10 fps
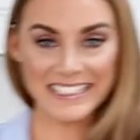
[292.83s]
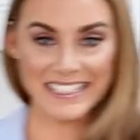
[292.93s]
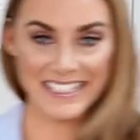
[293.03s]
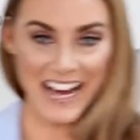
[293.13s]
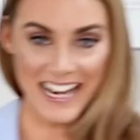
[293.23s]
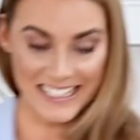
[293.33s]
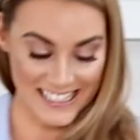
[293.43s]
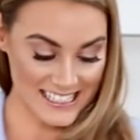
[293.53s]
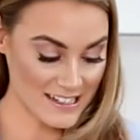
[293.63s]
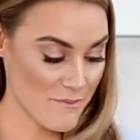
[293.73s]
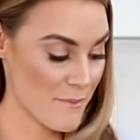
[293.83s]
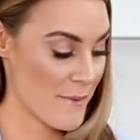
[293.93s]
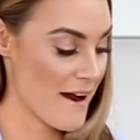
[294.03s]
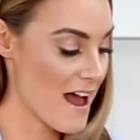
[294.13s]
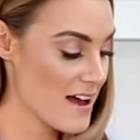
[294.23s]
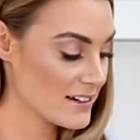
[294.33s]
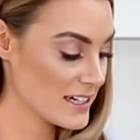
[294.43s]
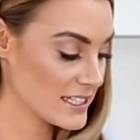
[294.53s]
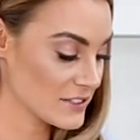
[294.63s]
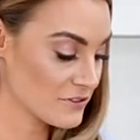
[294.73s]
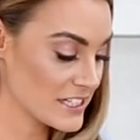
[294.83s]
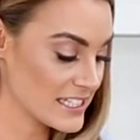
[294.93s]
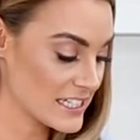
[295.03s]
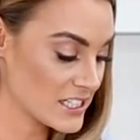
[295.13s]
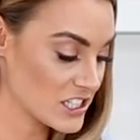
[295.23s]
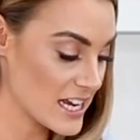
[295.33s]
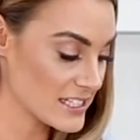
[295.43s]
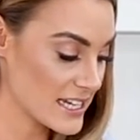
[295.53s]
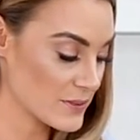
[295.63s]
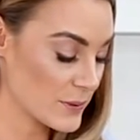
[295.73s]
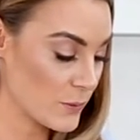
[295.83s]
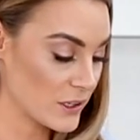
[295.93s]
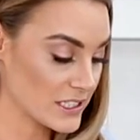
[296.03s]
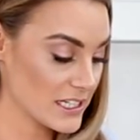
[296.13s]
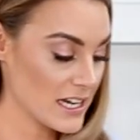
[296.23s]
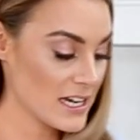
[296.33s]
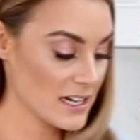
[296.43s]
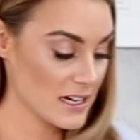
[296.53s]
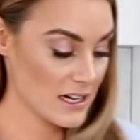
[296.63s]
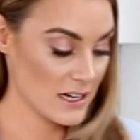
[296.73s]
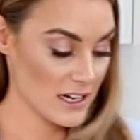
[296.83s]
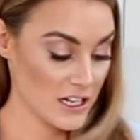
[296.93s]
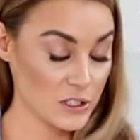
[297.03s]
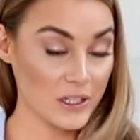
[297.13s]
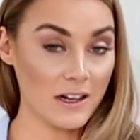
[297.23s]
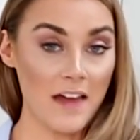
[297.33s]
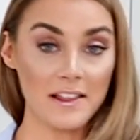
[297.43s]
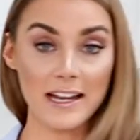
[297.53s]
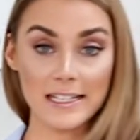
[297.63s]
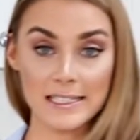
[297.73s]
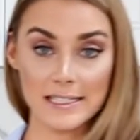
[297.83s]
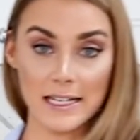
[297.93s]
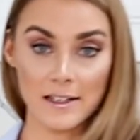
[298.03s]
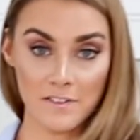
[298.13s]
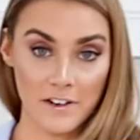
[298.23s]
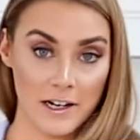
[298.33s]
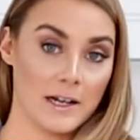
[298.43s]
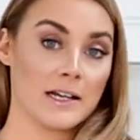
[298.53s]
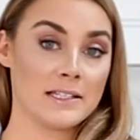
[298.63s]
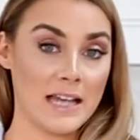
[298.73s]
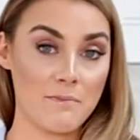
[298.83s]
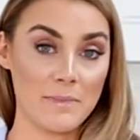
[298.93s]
it's nice and brown. It's risen just as we want it. So you can either let it sit for 10